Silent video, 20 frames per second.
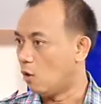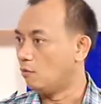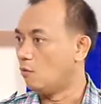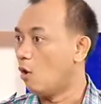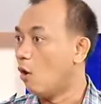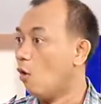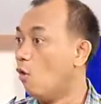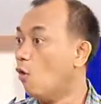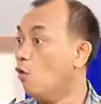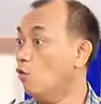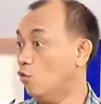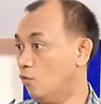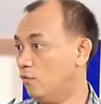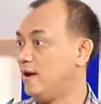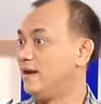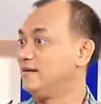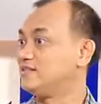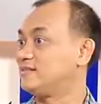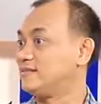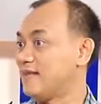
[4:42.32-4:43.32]

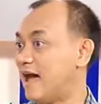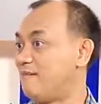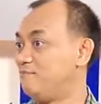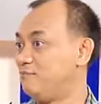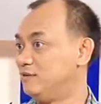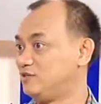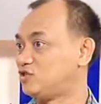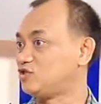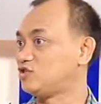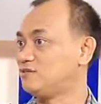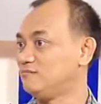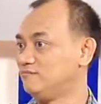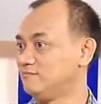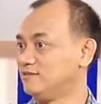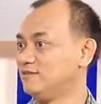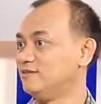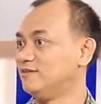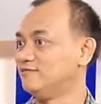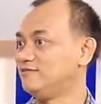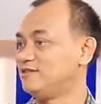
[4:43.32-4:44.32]
old, established,
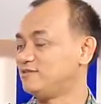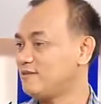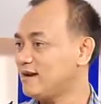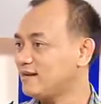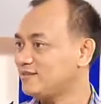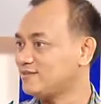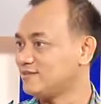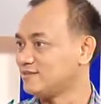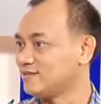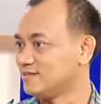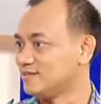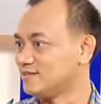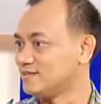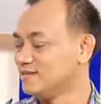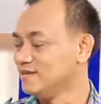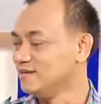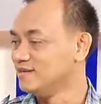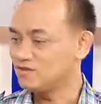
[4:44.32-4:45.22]
directors.